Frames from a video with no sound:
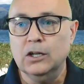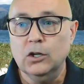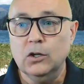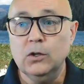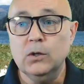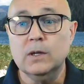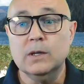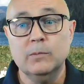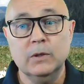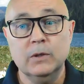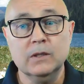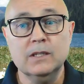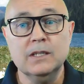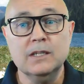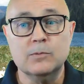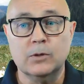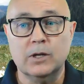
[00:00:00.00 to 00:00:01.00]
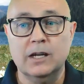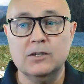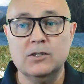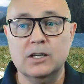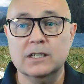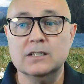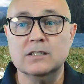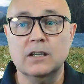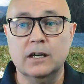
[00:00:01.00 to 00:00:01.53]
You can build these
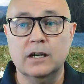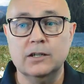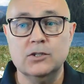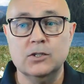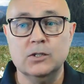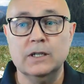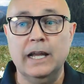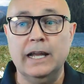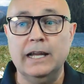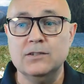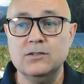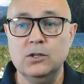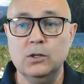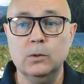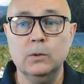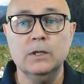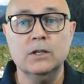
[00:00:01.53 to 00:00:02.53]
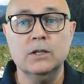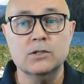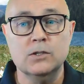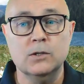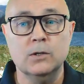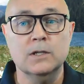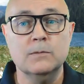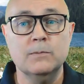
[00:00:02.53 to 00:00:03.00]
projects larger as you and your students